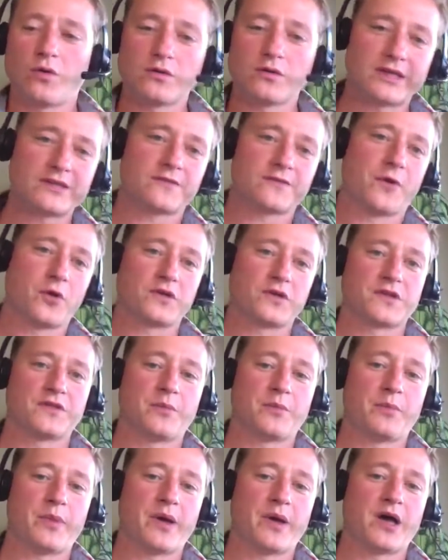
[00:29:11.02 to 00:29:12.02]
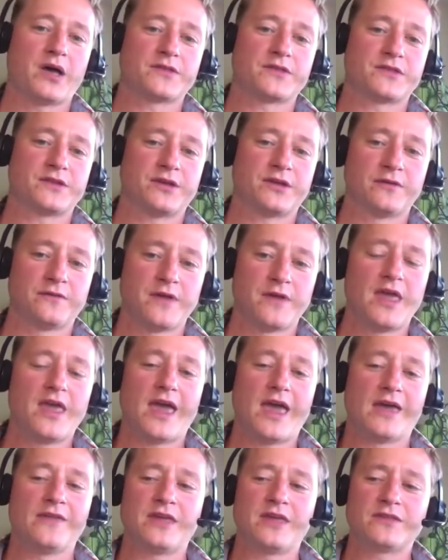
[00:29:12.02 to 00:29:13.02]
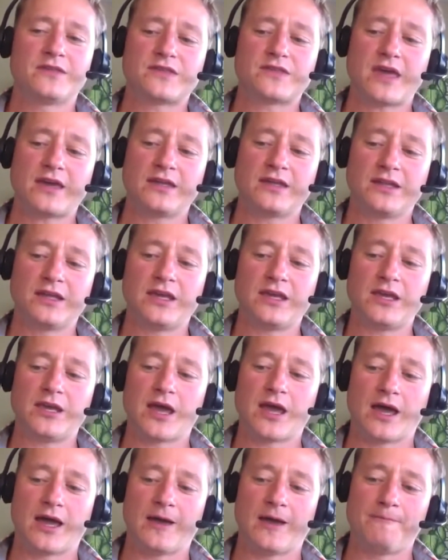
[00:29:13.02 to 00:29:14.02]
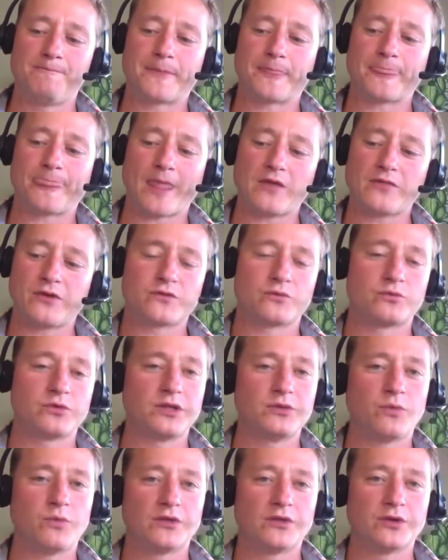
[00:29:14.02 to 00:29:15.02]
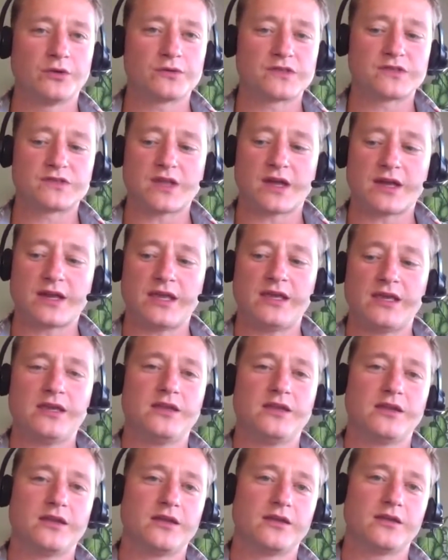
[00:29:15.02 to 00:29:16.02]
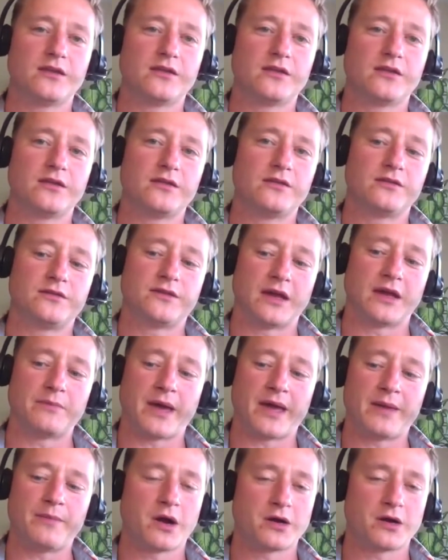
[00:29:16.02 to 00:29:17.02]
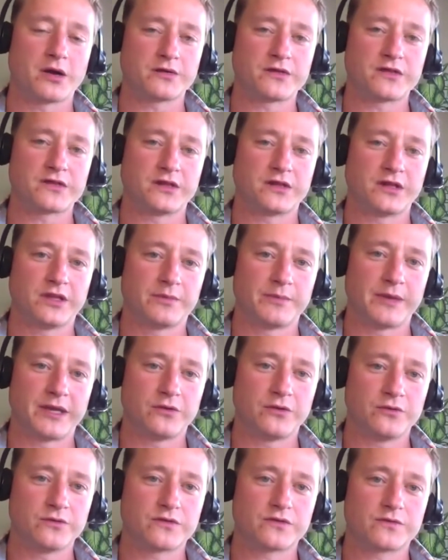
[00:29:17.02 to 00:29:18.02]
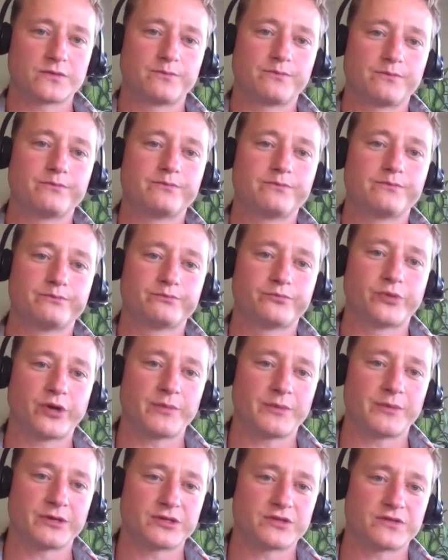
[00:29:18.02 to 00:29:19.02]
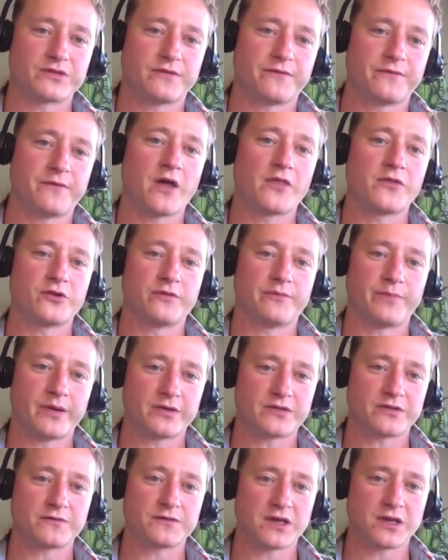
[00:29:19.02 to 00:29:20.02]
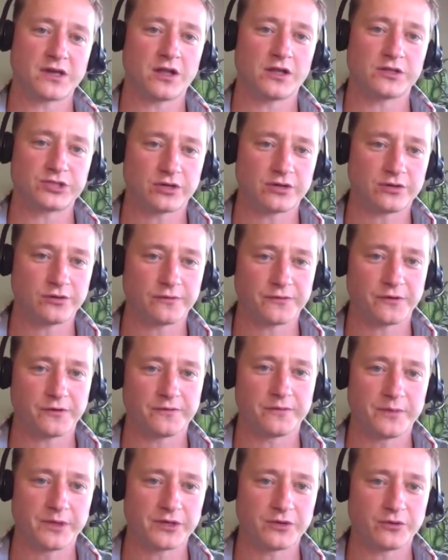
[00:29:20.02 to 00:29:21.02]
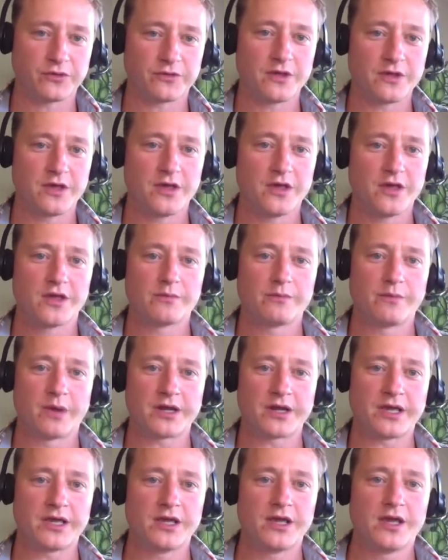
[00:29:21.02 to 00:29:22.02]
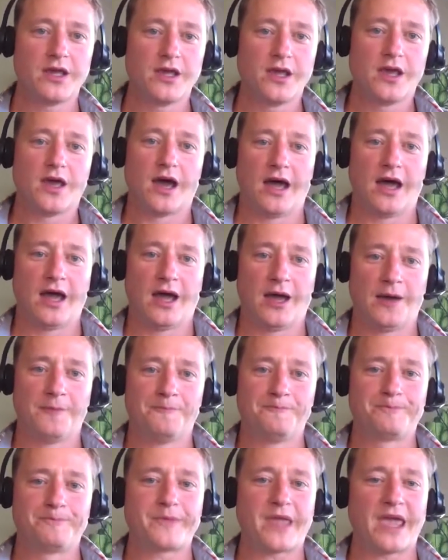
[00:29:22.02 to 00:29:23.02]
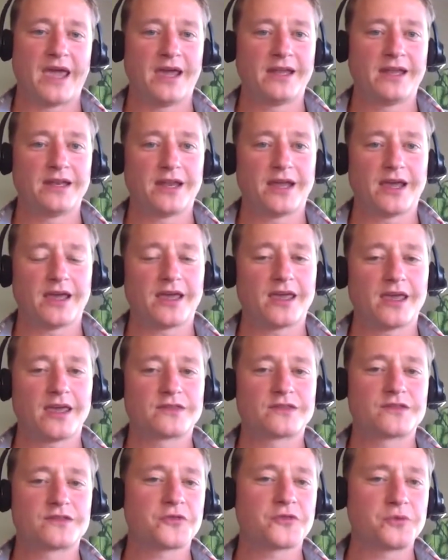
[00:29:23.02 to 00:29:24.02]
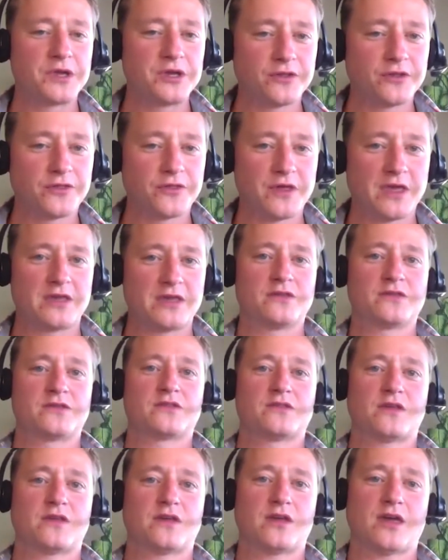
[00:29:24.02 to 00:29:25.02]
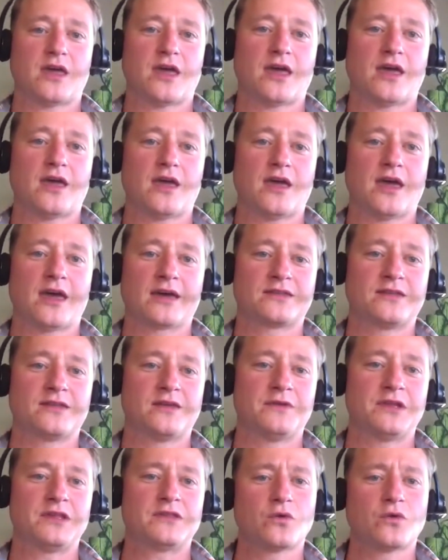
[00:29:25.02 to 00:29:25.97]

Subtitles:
So let's focus on the positive. And then secondly, there's a really well-known study done by Martin Seligman, who's pretty much the father of positive psychology. I don't know if you're familiar with Marty. And it's the three good things activity.